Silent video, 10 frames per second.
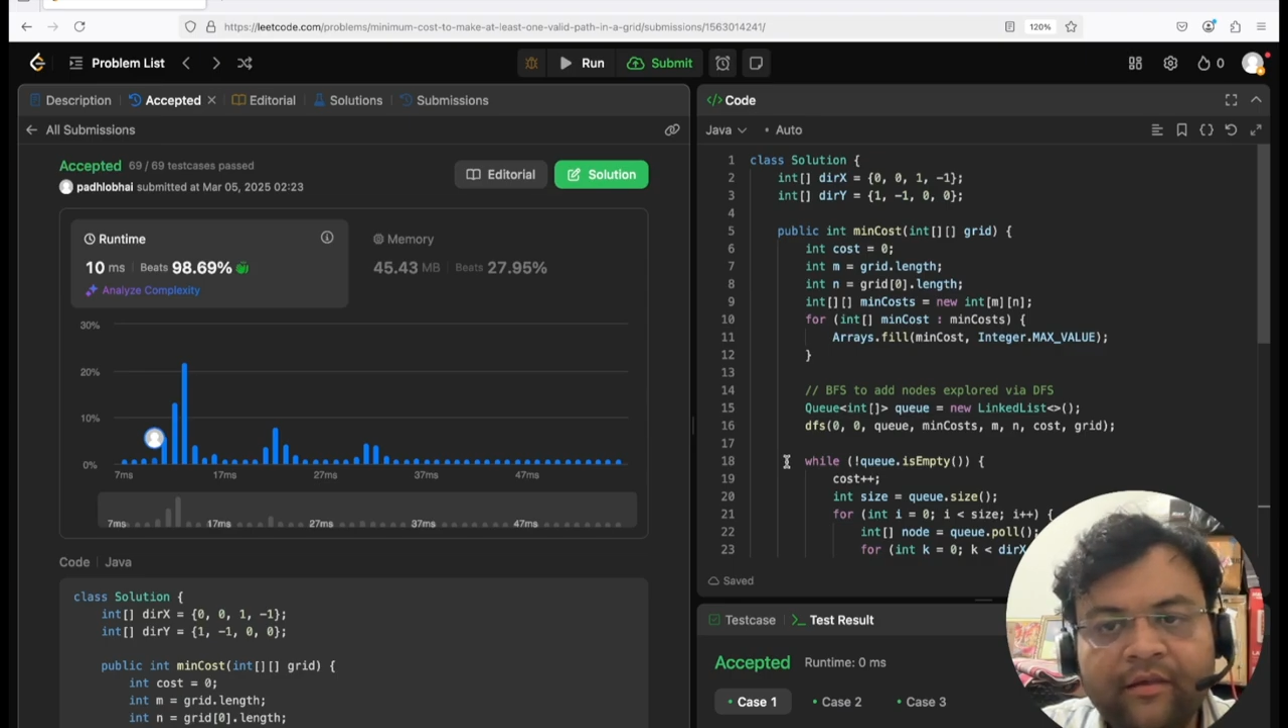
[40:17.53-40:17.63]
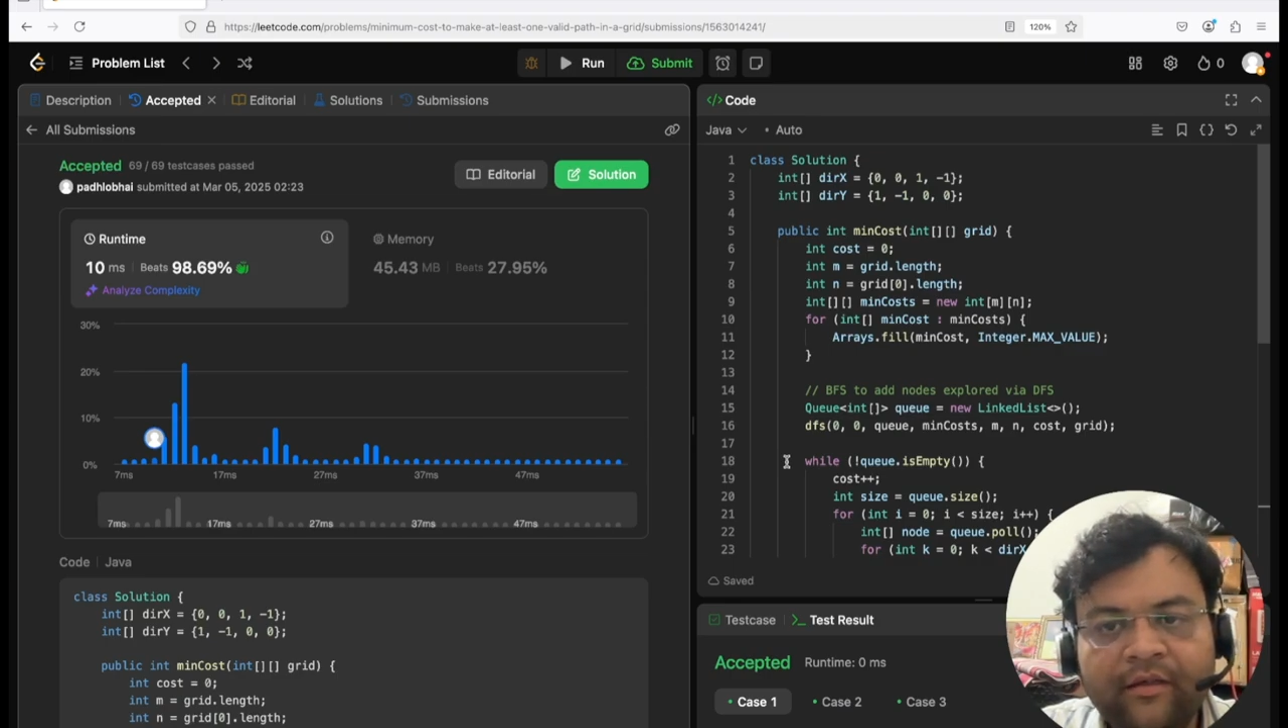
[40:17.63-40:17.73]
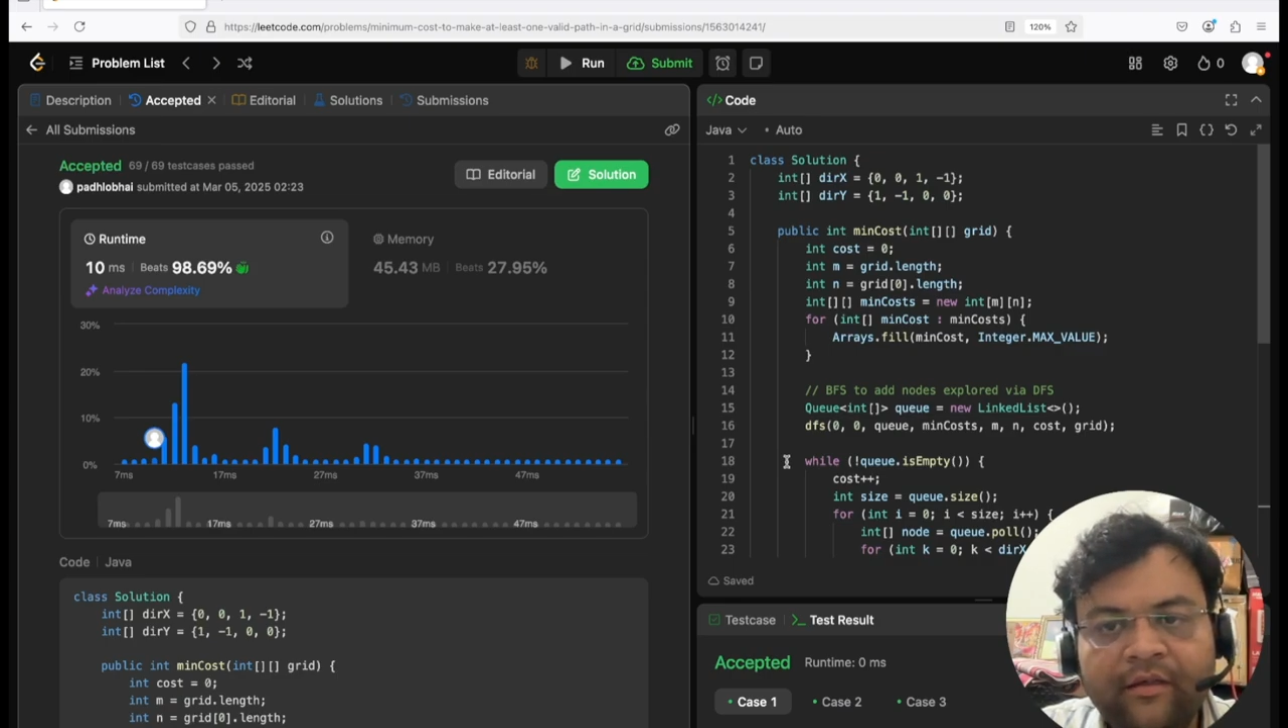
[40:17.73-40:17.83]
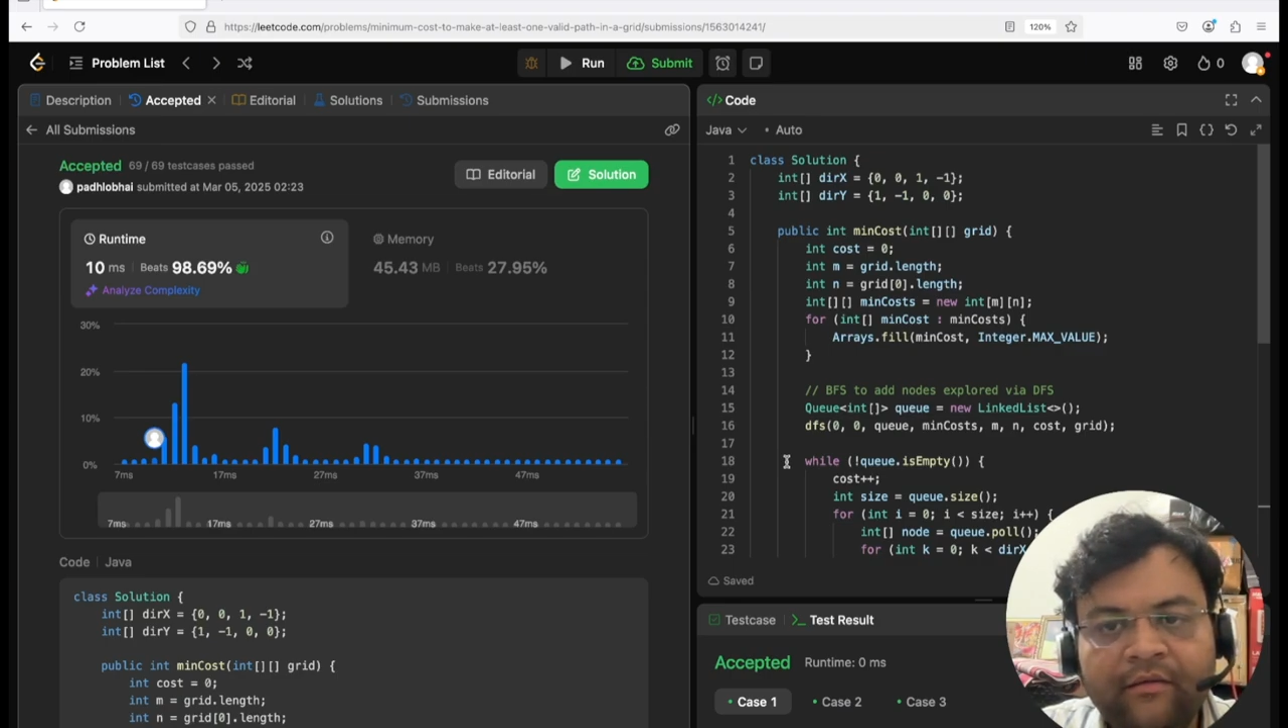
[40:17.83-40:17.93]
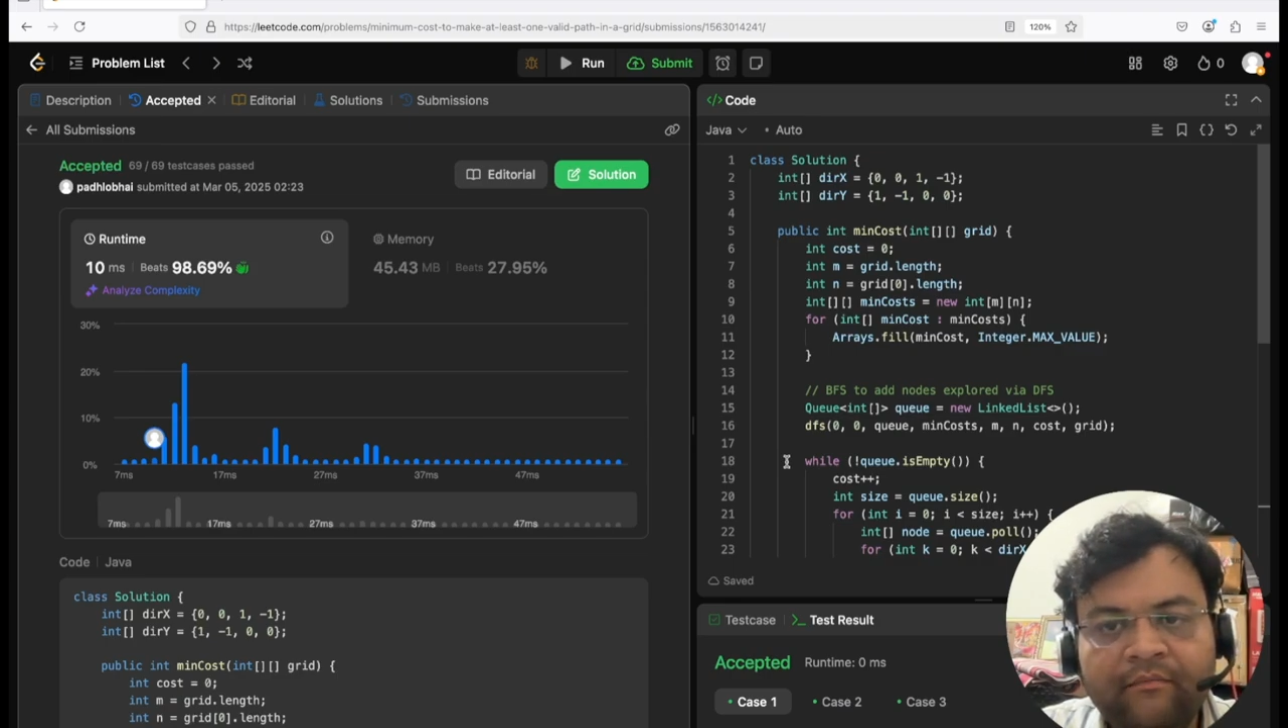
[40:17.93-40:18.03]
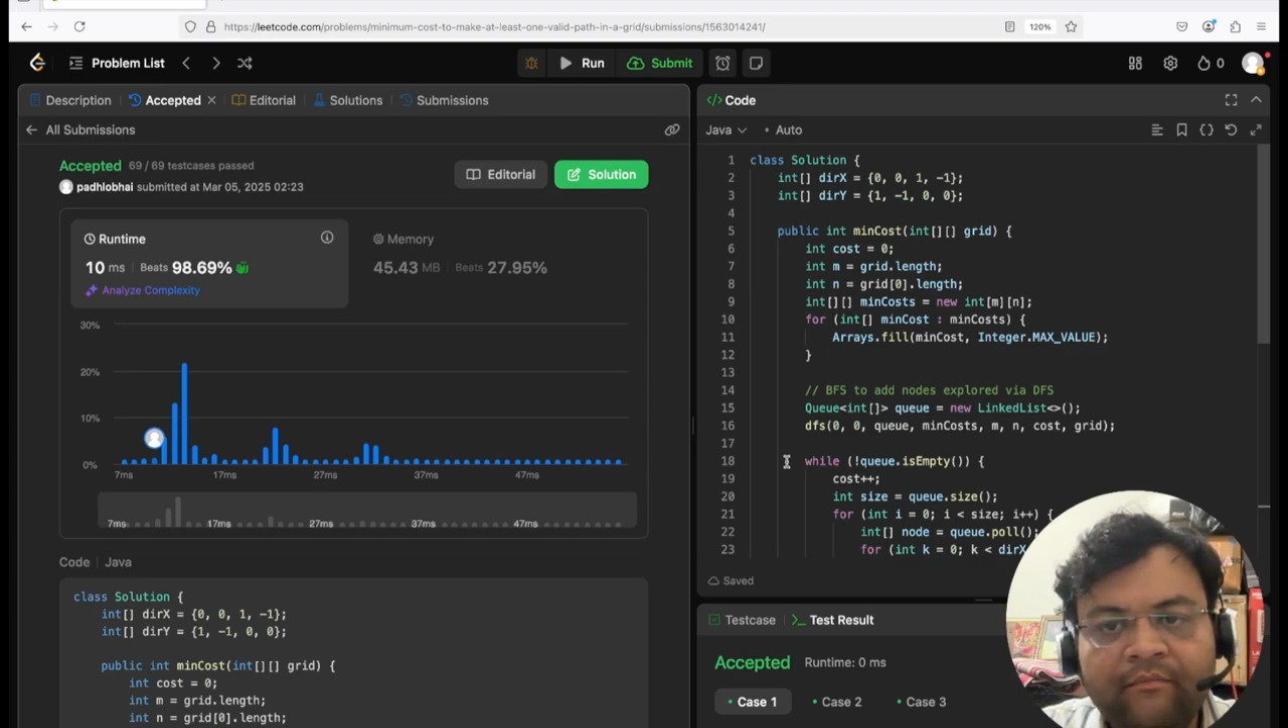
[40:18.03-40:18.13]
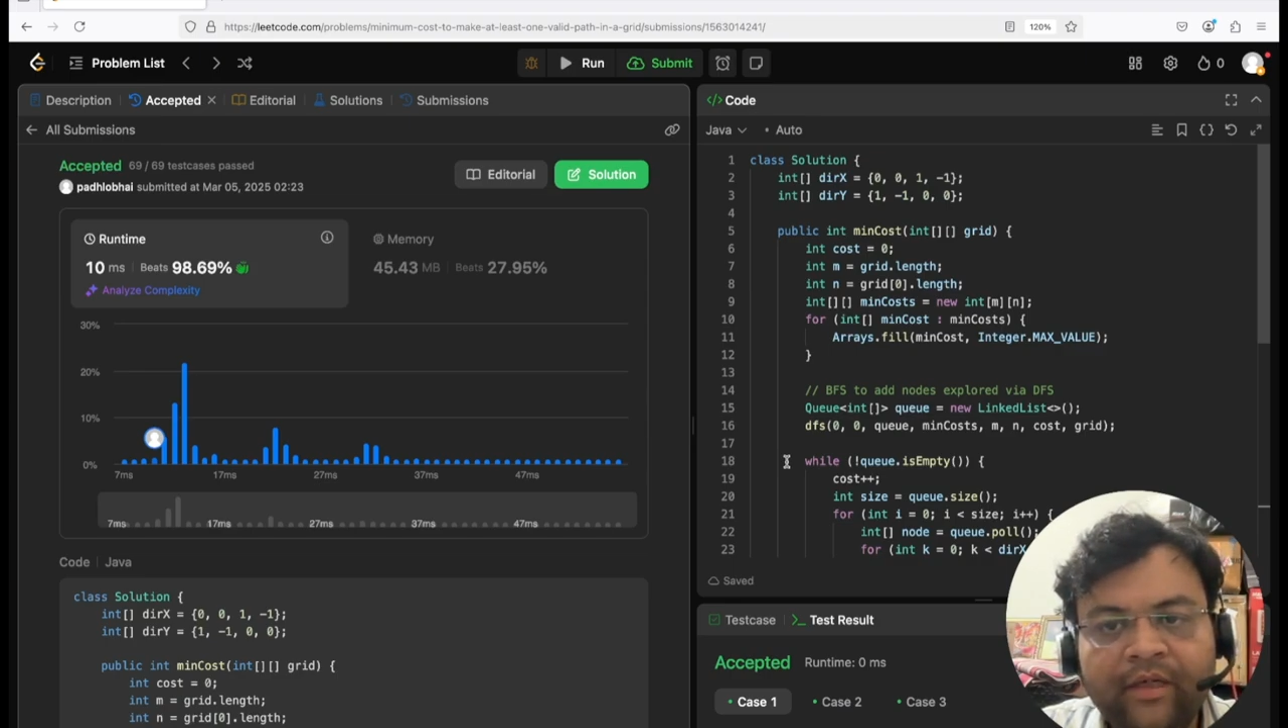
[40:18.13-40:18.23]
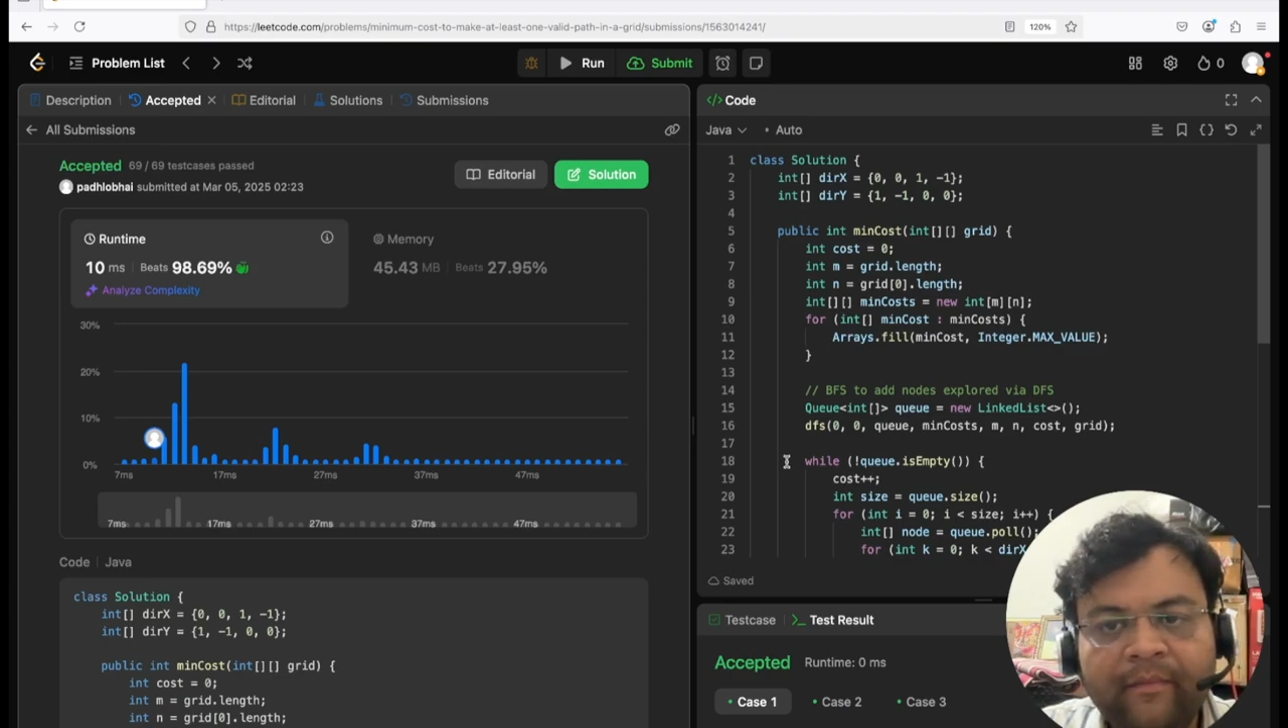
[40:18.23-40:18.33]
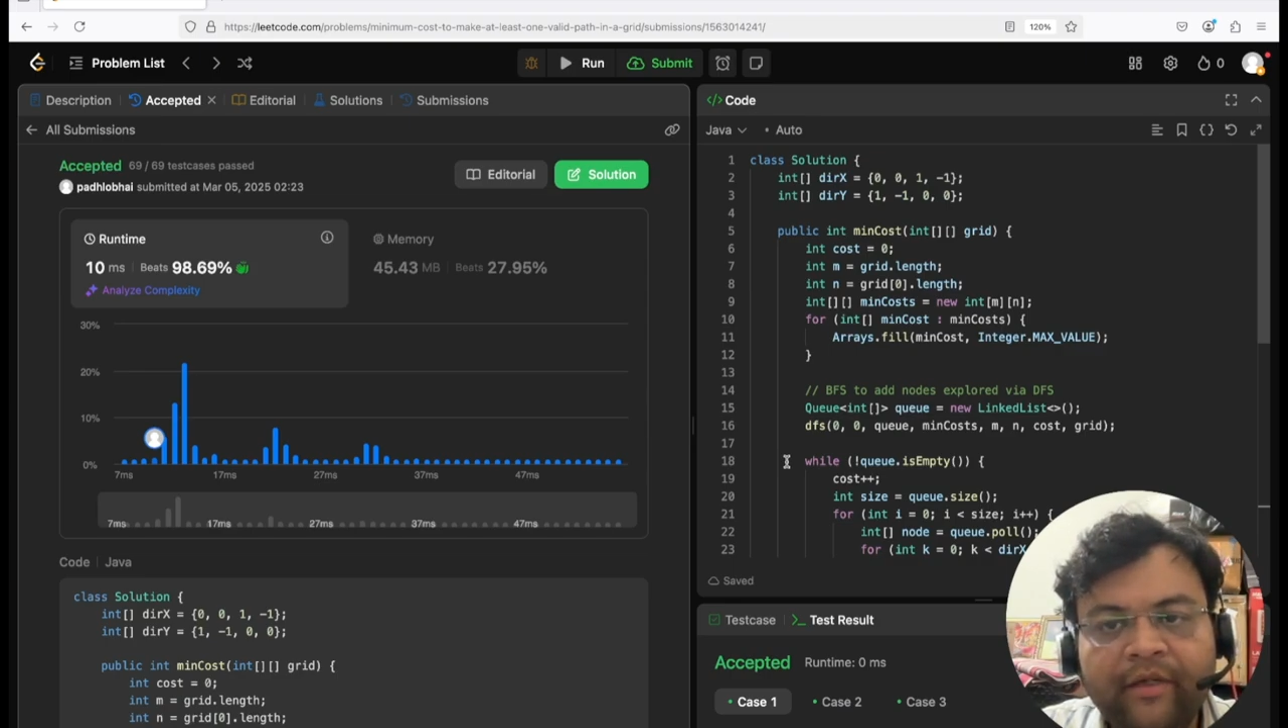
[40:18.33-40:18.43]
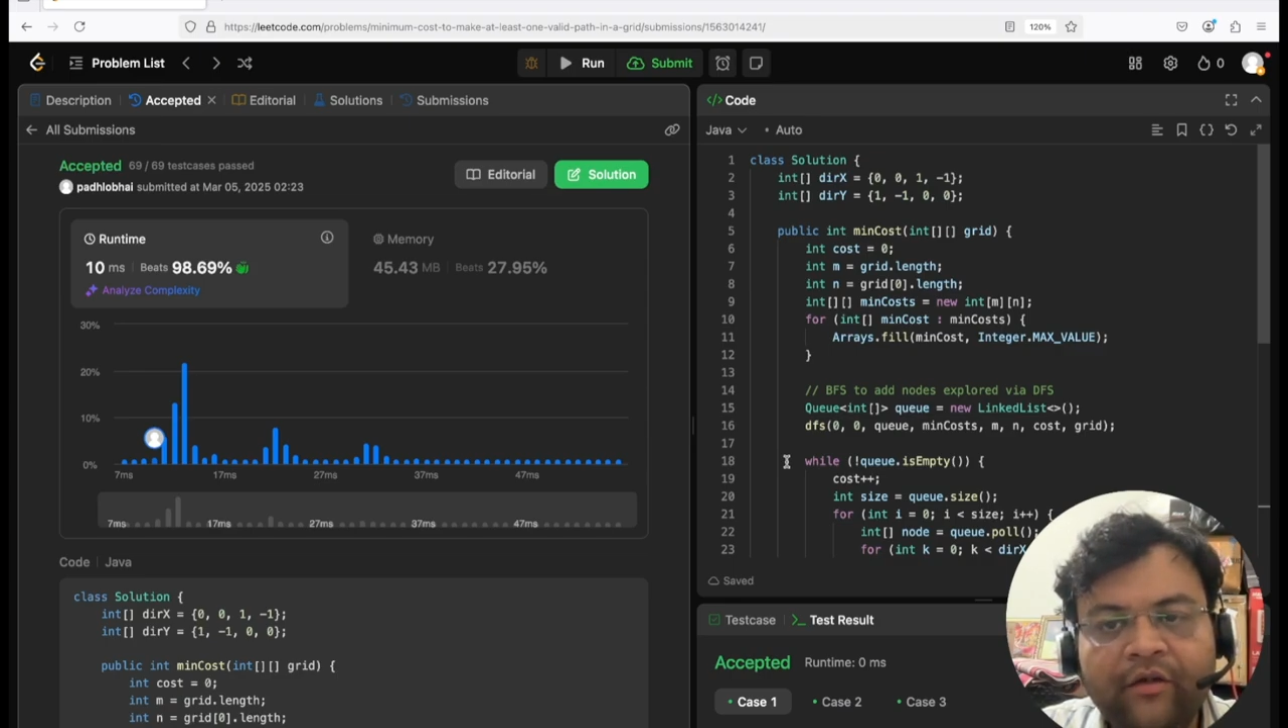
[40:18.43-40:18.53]
I
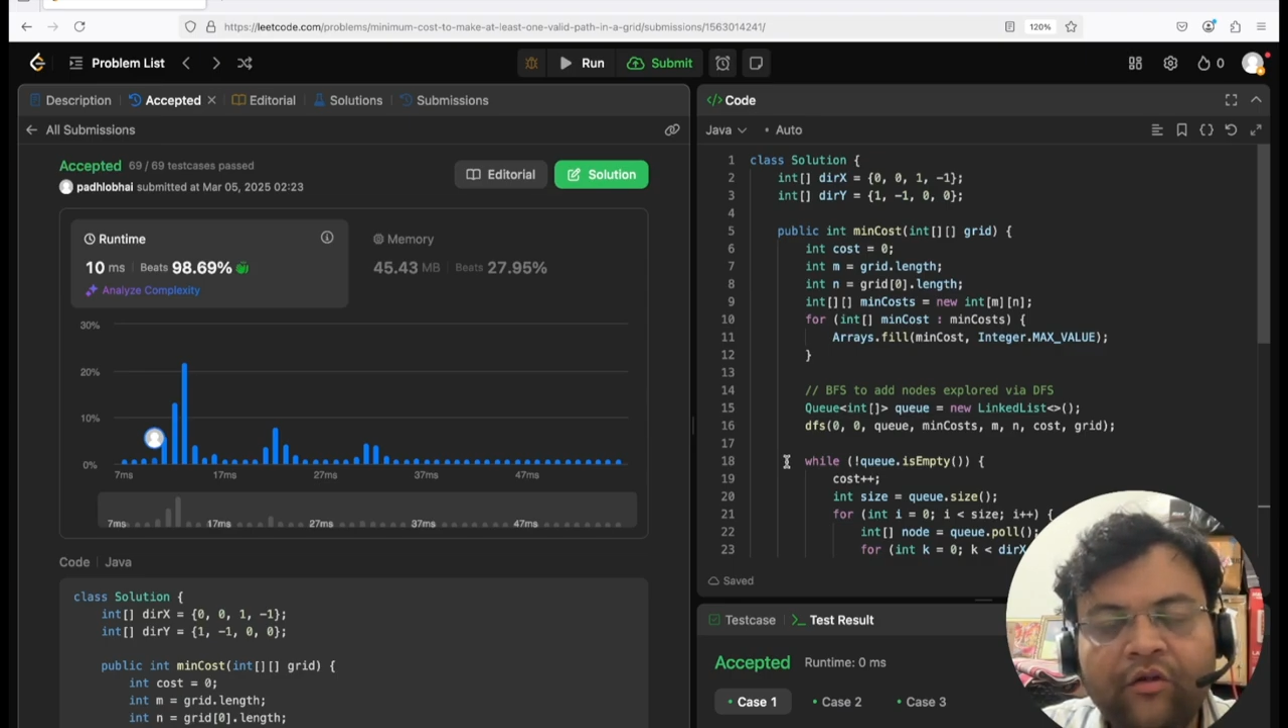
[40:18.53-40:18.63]
mean,